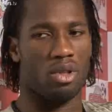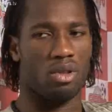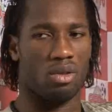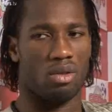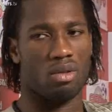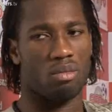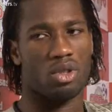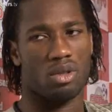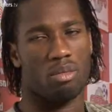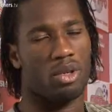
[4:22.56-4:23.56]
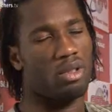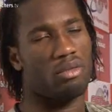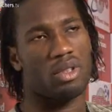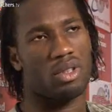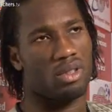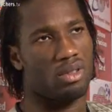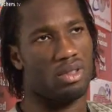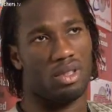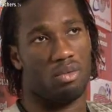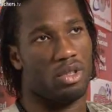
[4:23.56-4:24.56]
I mean, the the most important thing
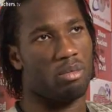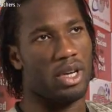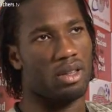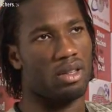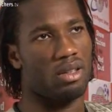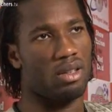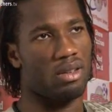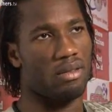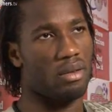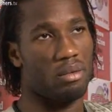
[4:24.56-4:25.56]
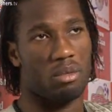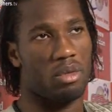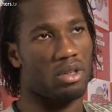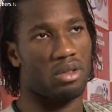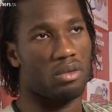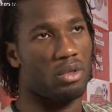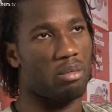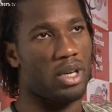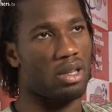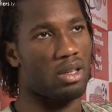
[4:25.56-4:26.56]
is is respect, respect, just
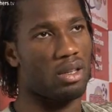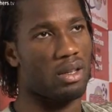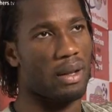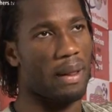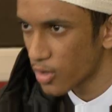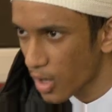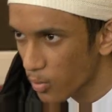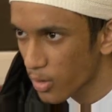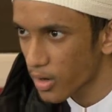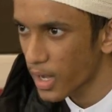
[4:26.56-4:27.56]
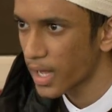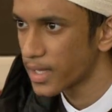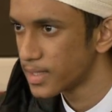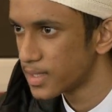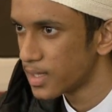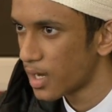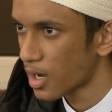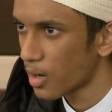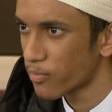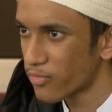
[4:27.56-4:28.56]
respect. Yeah. You know, I a have
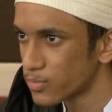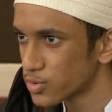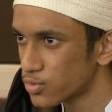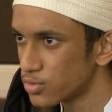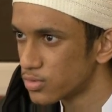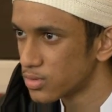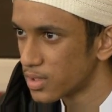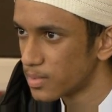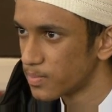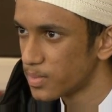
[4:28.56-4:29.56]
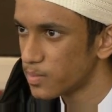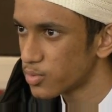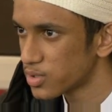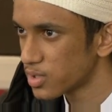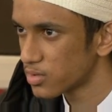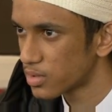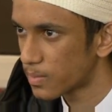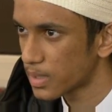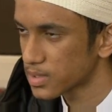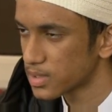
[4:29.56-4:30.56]
come from school, then people sing on
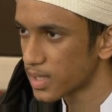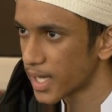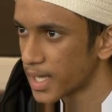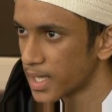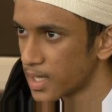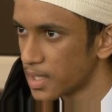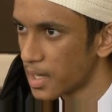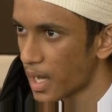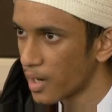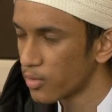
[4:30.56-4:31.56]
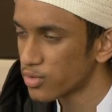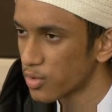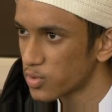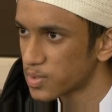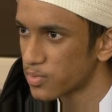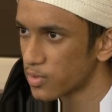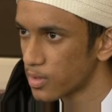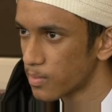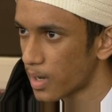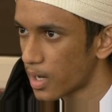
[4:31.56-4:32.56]
the bus and that I know they're
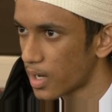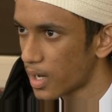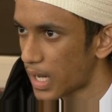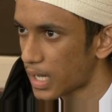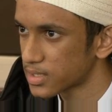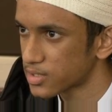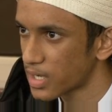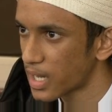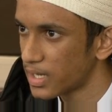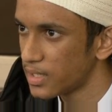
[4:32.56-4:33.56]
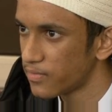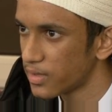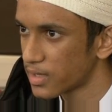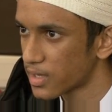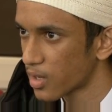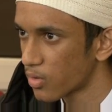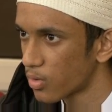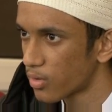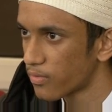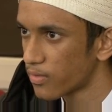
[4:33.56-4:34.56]
whispering, but I just like leave it, then I
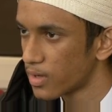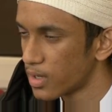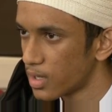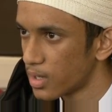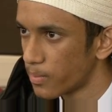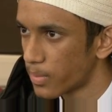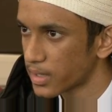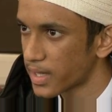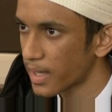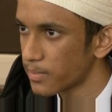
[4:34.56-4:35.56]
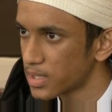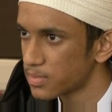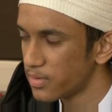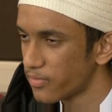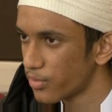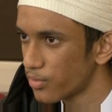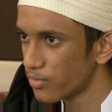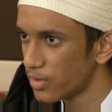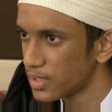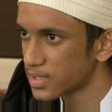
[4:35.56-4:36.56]
go off. But that makes me
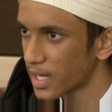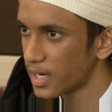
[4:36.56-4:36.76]
feel really